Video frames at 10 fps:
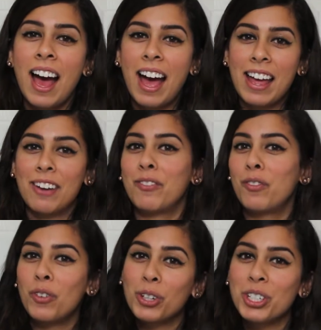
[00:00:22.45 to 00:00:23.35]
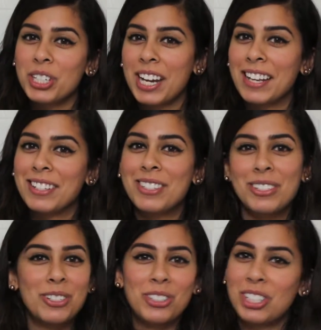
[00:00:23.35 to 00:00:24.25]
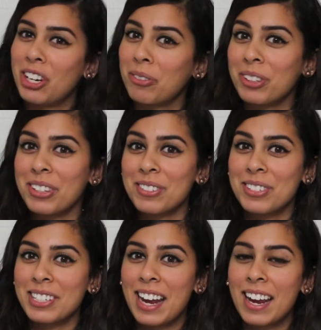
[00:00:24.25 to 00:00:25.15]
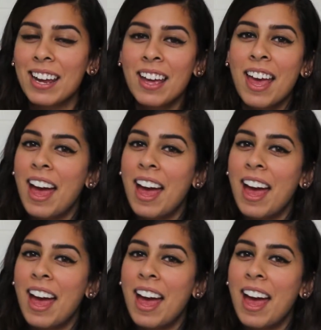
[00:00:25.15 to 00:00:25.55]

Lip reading: I have 4 shades to share with you today.